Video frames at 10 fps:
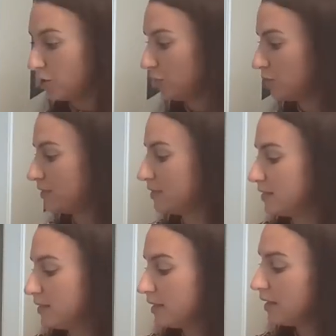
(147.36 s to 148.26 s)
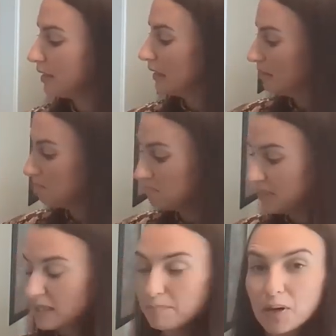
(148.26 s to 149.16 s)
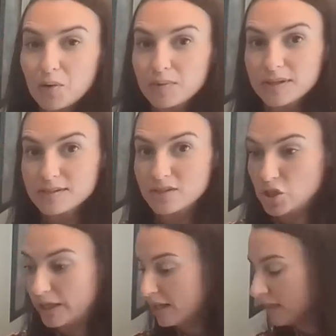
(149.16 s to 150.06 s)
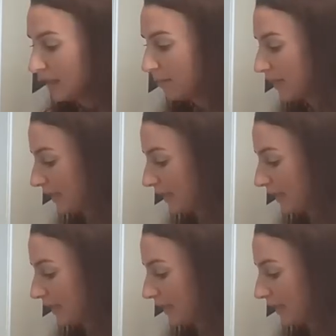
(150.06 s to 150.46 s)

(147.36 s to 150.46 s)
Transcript: to just debone this chicken and I'm